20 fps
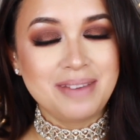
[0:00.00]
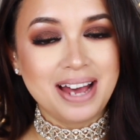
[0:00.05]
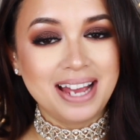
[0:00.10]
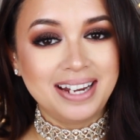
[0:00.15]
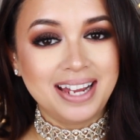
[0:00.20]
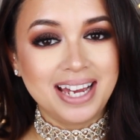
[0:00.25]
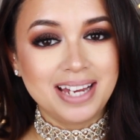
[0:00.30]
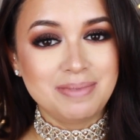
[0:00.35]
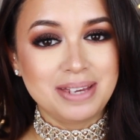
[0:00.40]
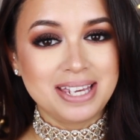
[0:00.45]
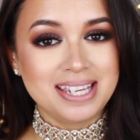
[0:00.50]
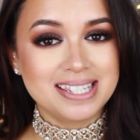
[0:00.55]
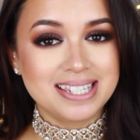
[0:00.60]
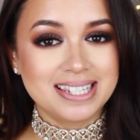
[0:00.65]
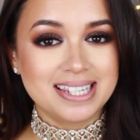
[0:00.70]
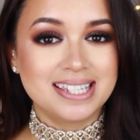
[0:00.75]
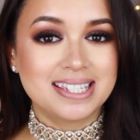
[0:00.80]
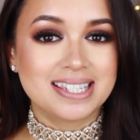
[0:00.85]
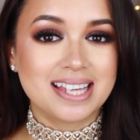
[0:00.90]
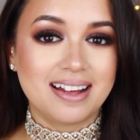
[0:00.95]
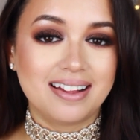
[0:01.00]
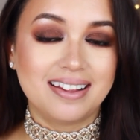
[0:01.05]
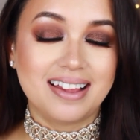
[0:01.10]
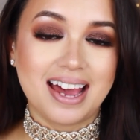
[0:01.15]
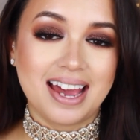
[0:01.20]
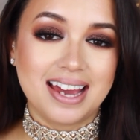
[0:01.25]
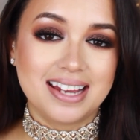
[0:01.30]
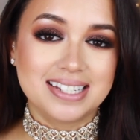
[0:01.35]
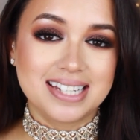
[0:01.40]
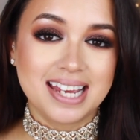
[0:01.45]
My name is
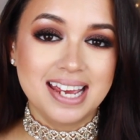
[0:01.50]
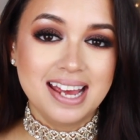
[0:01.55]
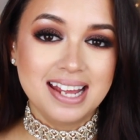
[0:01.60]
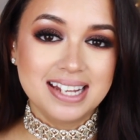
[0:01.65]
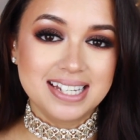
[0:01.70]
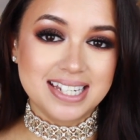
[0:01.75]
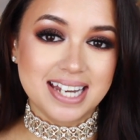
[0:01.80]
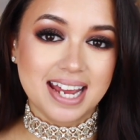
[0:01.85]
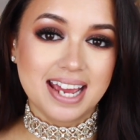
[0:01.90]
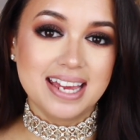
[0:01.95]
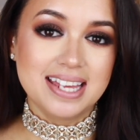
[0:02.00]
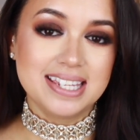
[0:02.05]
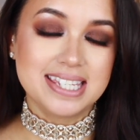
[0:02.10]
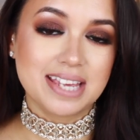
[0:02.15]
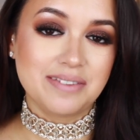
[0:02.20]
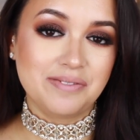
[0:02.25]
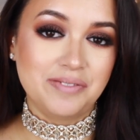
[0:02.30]
Leizel, and today's